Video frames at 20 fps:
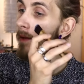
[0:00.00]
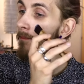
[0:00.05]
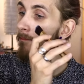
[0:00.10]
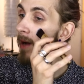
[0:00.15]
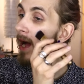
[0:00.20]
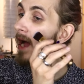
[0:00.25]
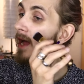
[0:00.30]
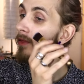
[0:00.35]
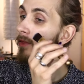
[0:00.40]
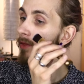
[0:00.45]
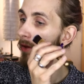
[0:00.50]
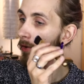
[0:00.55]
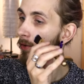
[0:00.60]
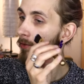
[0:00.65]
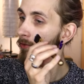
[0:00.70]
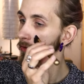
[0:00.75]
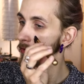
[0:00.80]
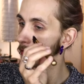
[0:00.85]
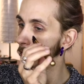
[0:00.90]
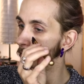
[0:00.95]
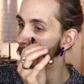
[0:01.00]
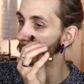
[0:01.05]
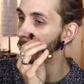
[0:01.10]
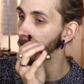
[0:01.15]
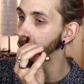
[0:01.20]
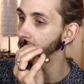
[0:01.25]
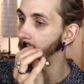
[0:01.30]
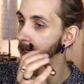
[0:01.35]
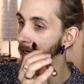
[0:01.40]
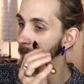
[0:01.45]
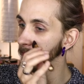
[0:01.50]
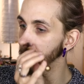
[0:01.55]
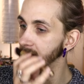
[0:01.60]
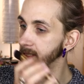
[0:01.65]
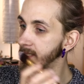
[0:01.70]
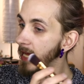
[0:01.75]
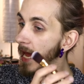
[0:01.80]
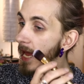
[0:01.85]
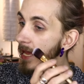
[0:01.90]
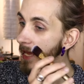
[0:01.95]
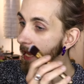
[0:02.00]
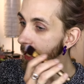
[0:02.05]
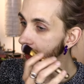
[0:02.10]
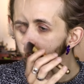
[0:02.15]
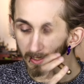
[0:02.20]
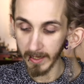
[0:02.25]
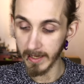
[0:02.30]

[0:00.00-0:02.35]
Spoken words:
my thoughts on what I am saying.